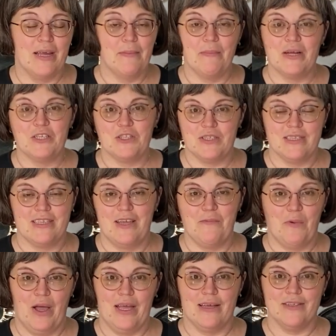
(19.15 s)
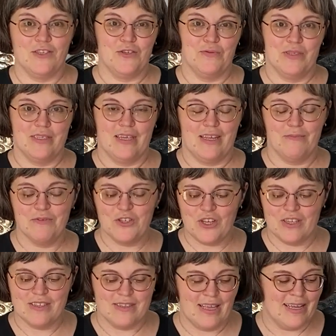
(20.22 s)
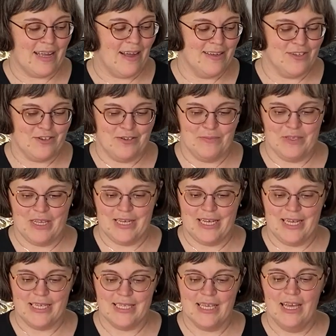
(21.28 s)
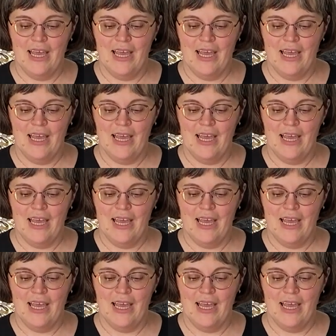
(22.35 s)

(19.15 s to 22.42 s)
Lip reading: in much the same way as you would set up just like ice cream sundaes.